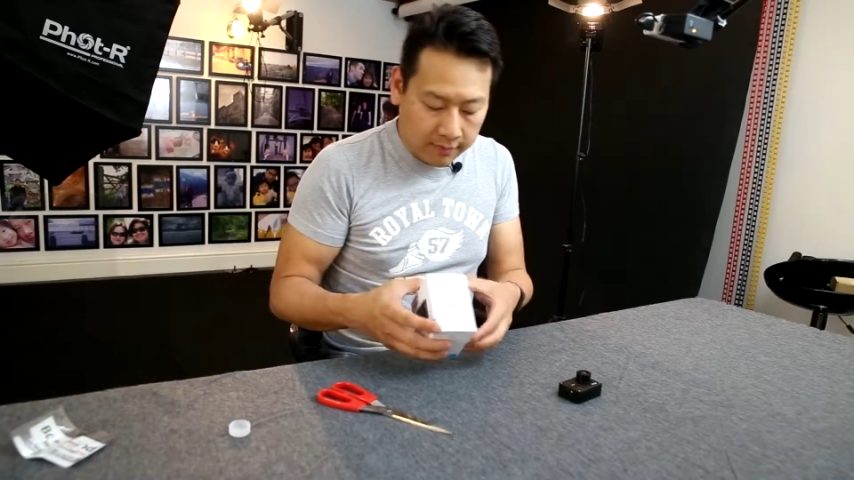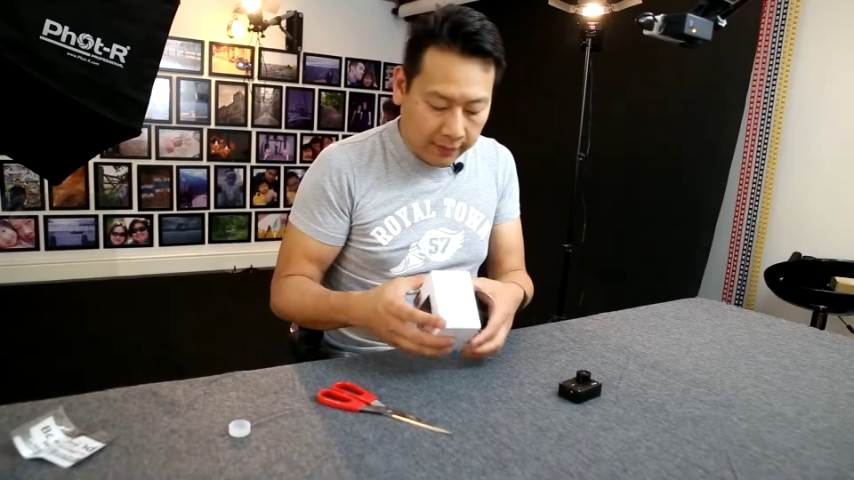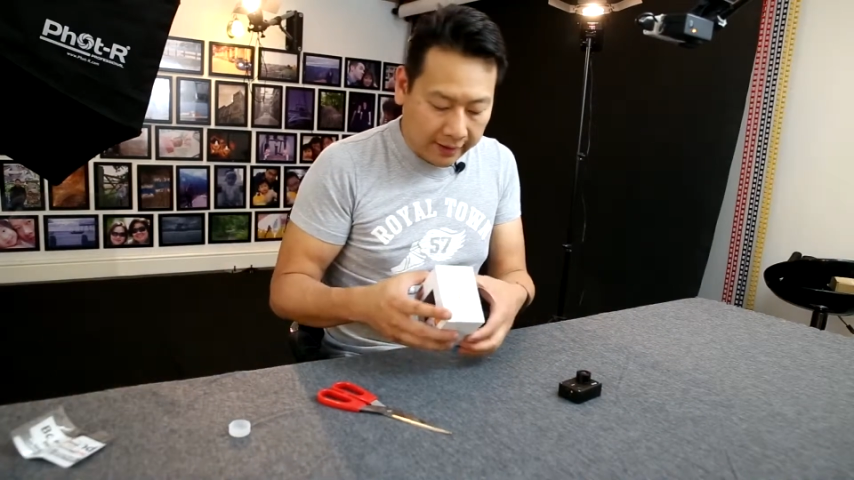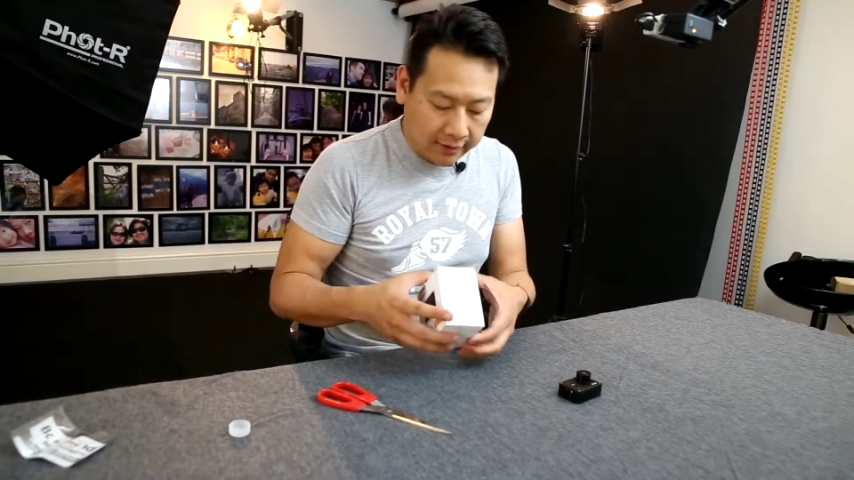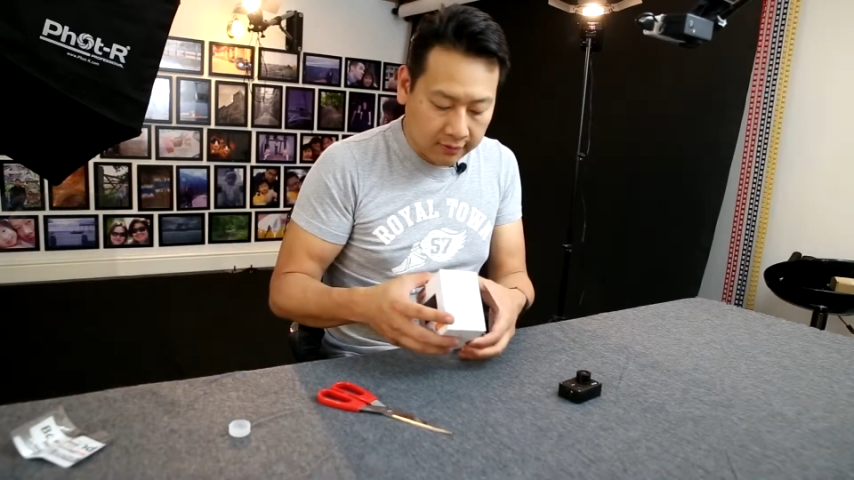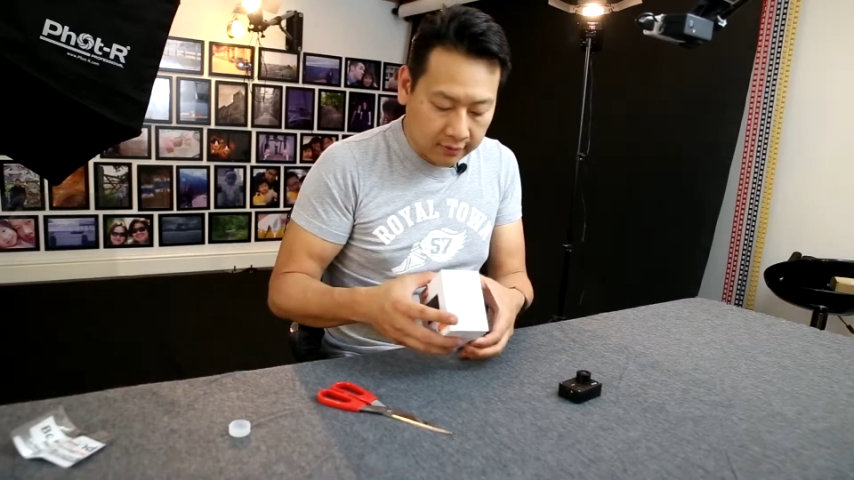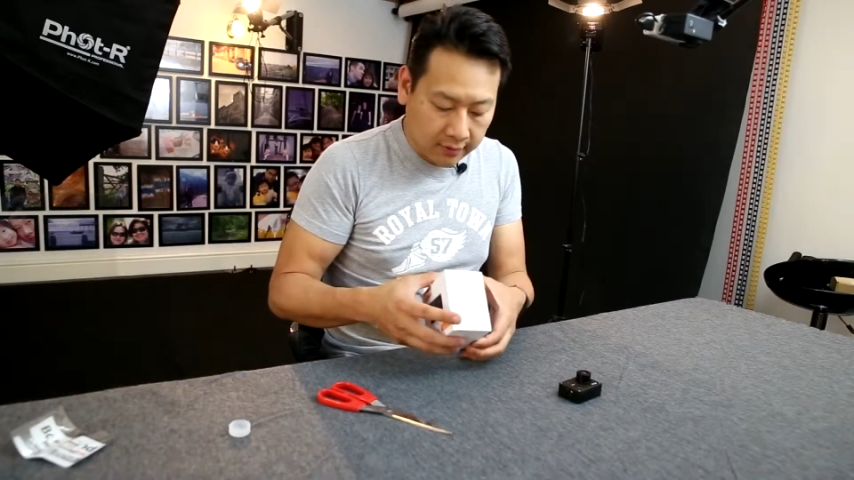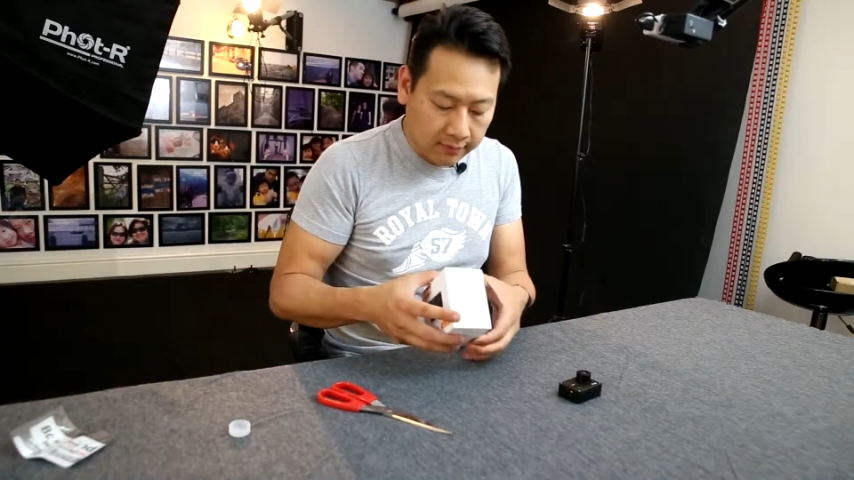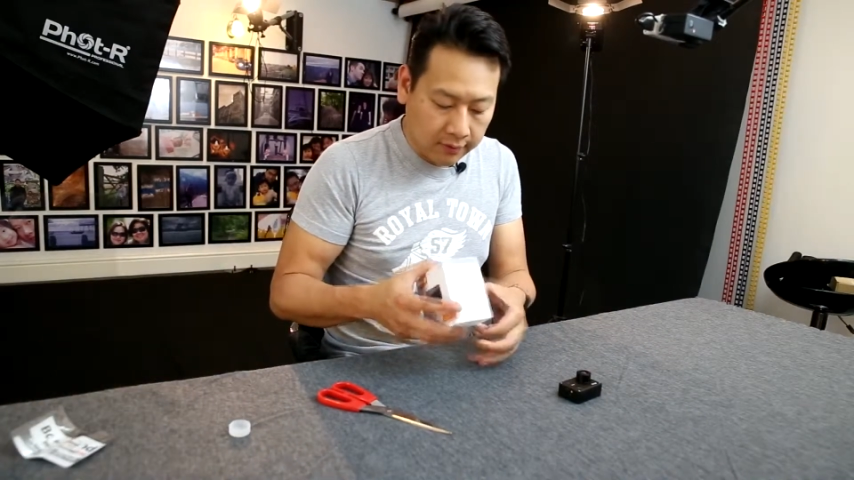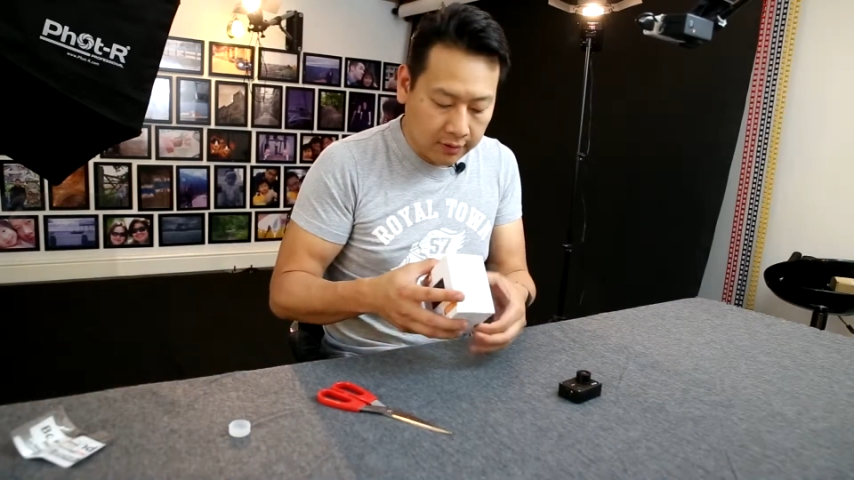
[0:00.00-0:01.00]
back to
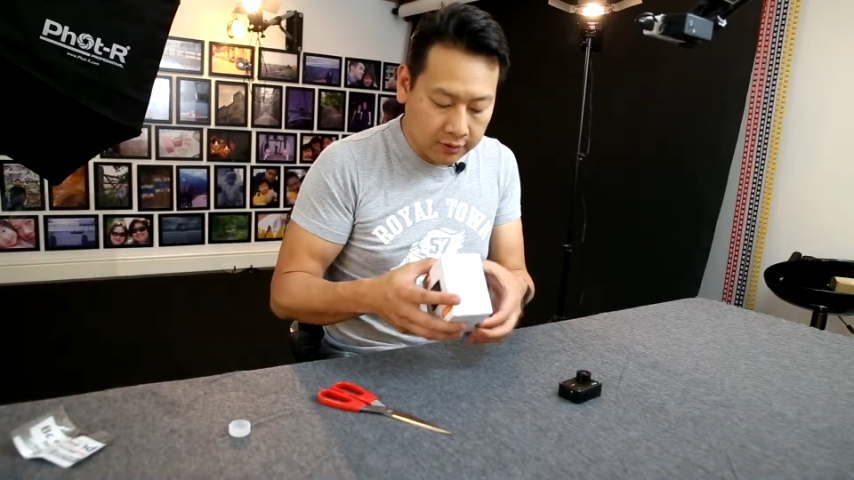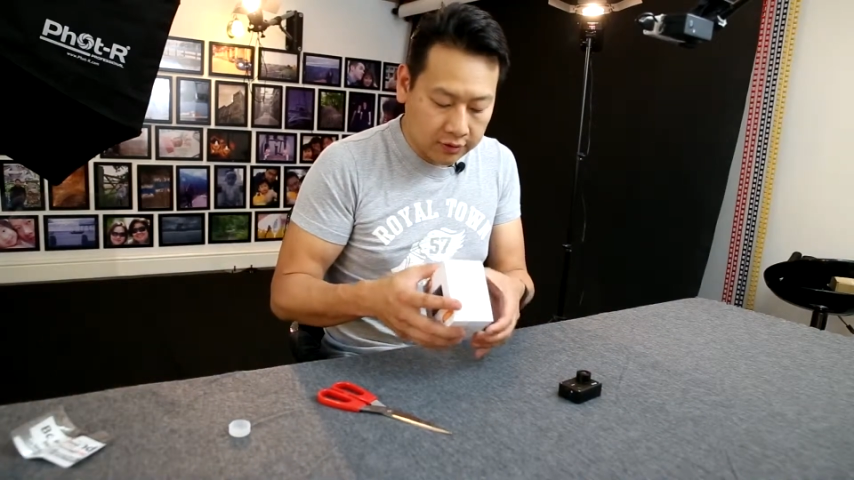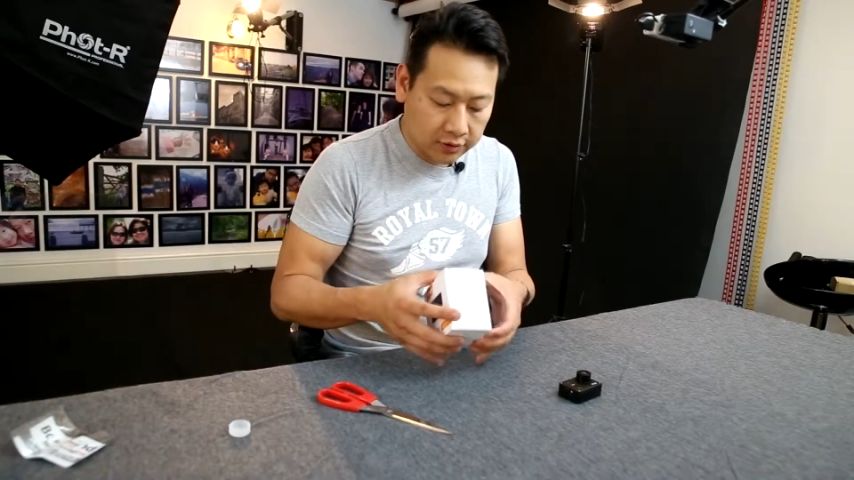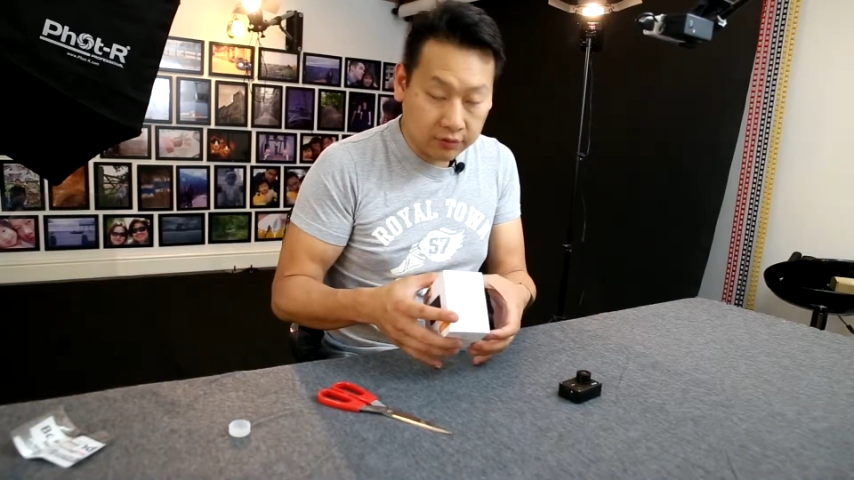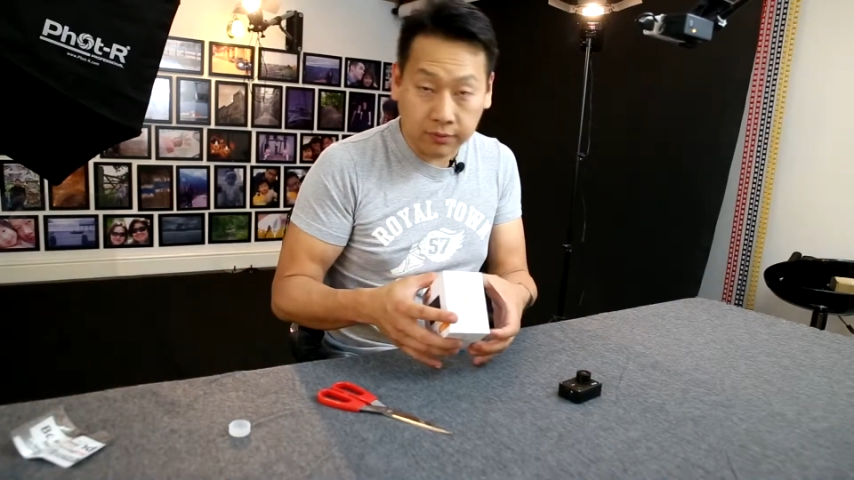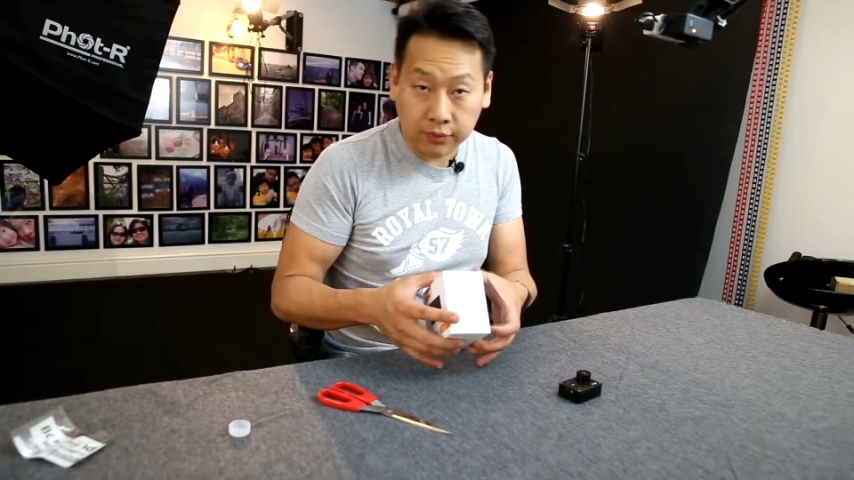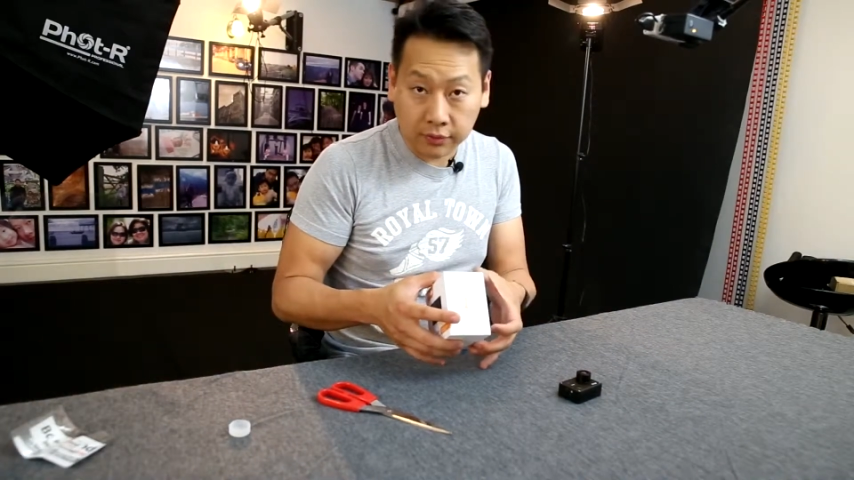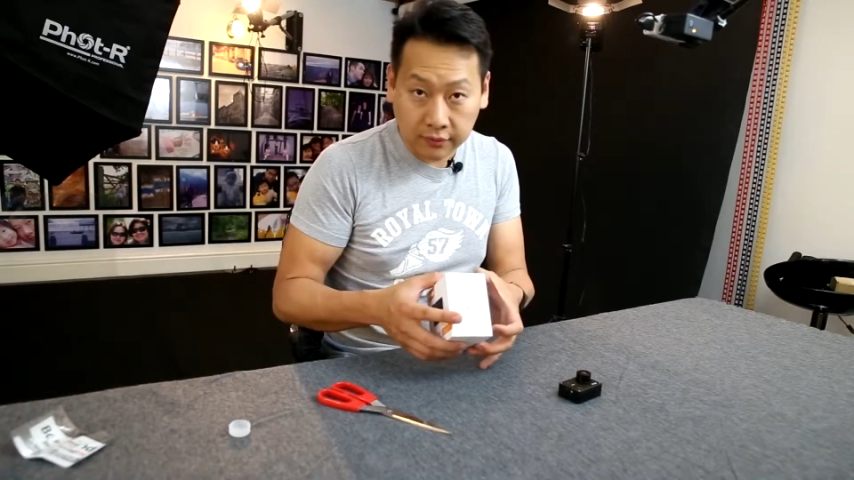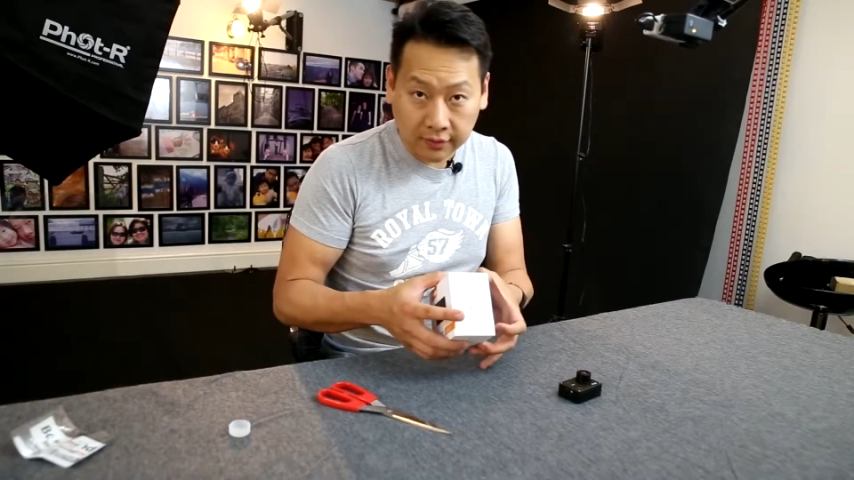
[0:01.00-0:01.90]
them just to prove